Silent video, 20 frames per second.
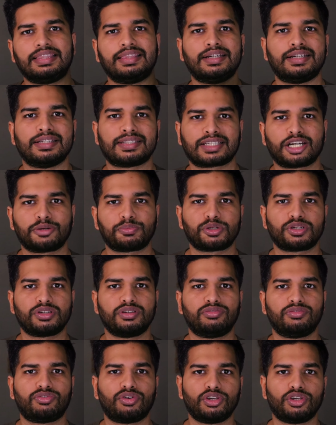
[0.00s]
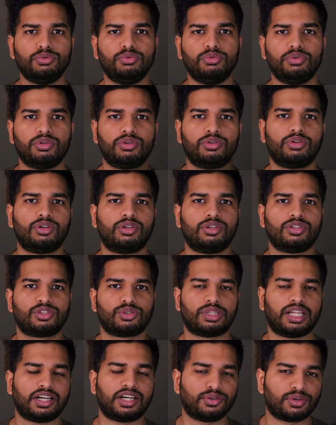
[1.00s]
the description for you. so
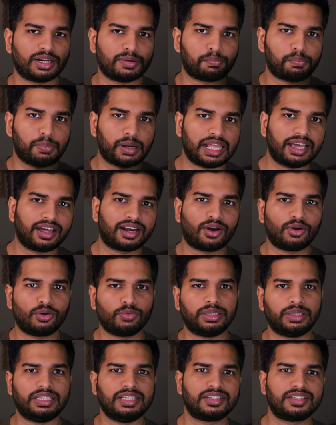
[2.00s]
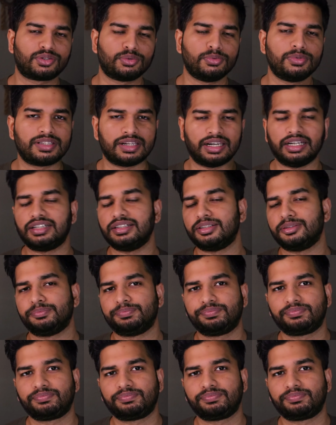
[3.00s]
that you can play around with these tools later.